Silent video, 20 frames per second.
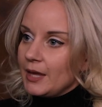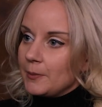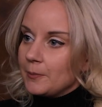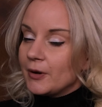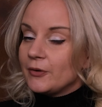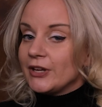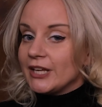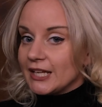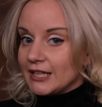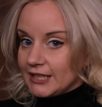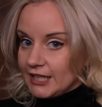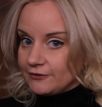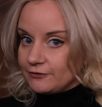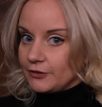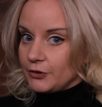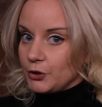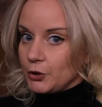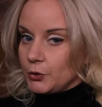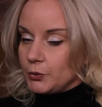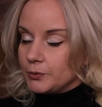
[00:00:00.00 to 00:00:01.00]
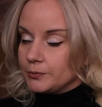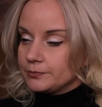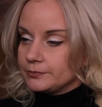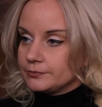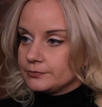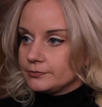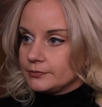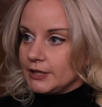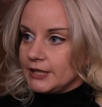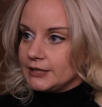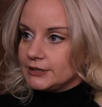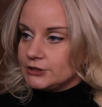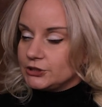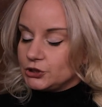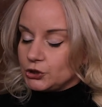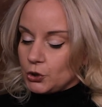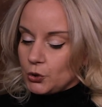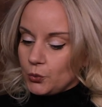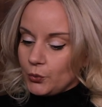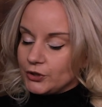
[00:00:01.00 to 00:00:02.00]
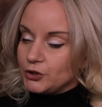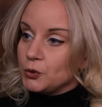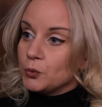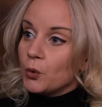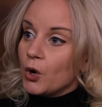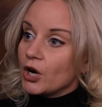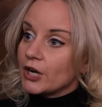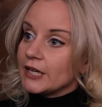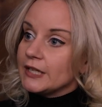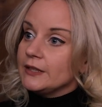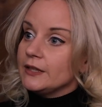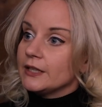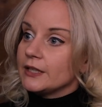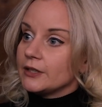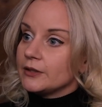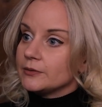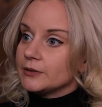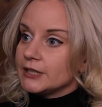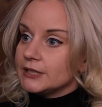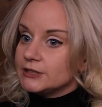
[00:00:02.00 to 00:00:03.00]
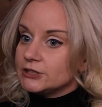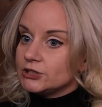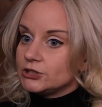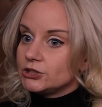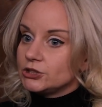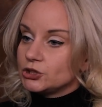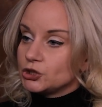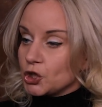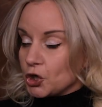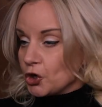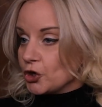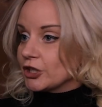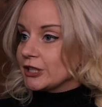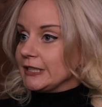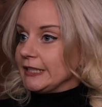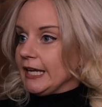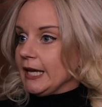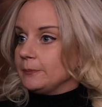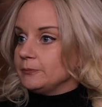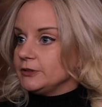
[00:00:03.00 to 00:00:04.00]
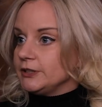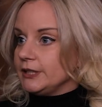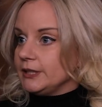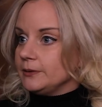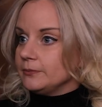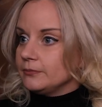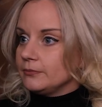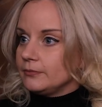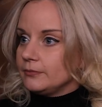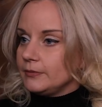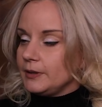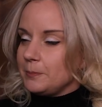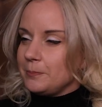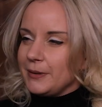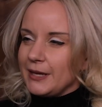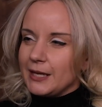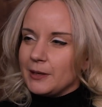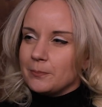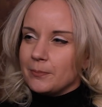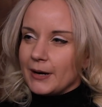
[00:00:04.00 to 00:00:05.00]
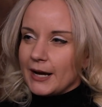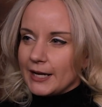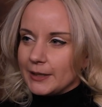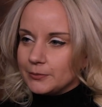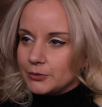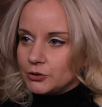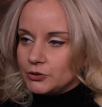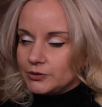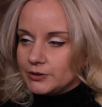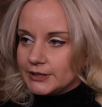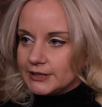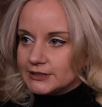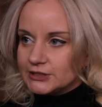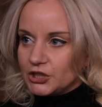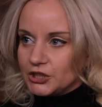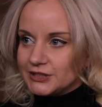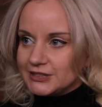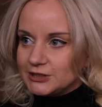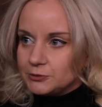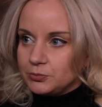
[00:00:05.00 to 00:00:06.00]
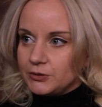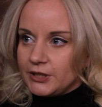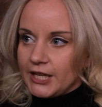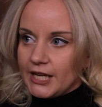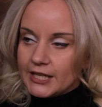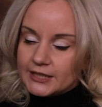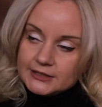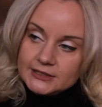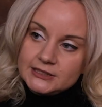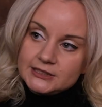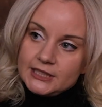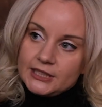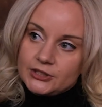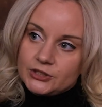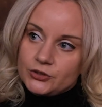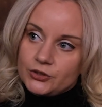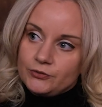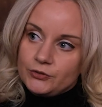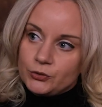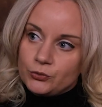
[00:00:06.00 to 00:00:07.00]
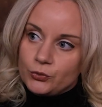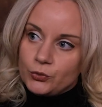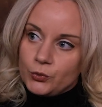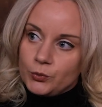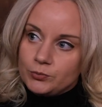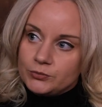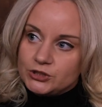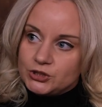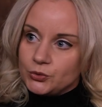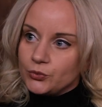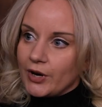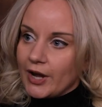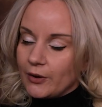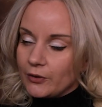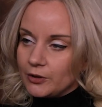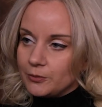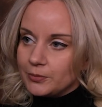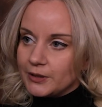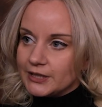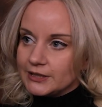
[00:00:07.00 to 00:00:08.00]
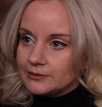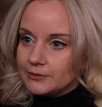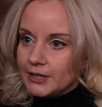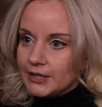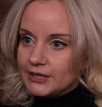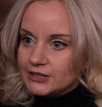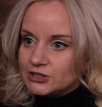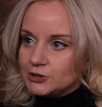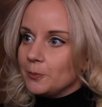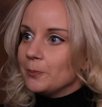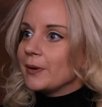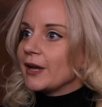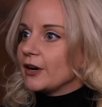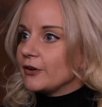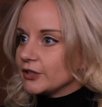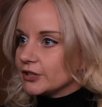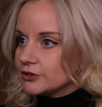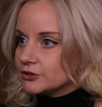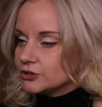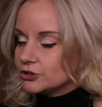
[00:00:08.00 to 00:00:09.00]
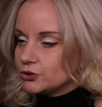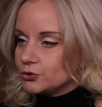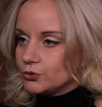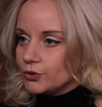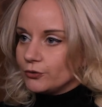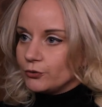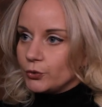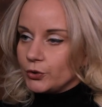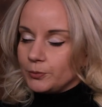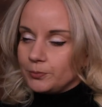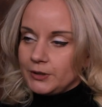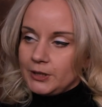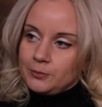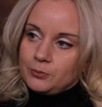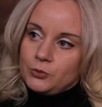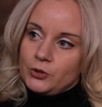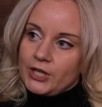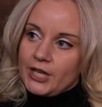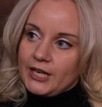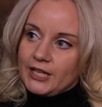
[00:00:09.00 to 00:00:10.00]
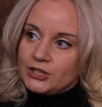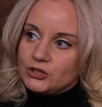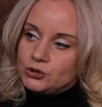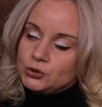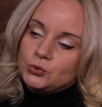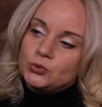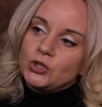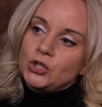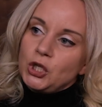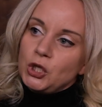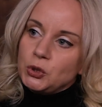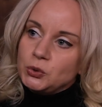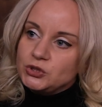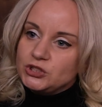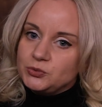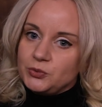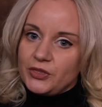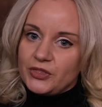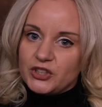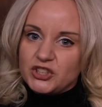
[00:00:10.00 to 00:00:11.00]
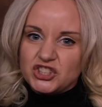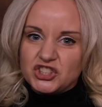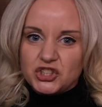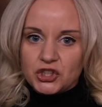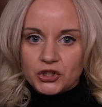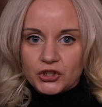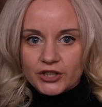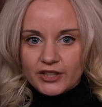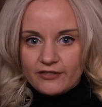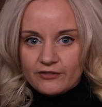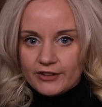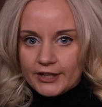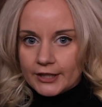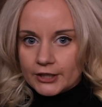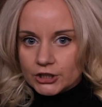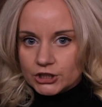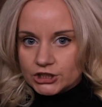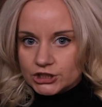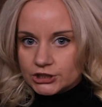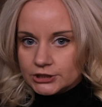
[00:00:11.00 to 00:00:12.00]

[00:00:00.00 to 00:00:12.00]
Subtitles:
Maria left though, and so when you walk in there, it's currently empty. The big Bible is on display in the center of the room, surrounded by some barriers to avoid people getting too close with their dirty fingers.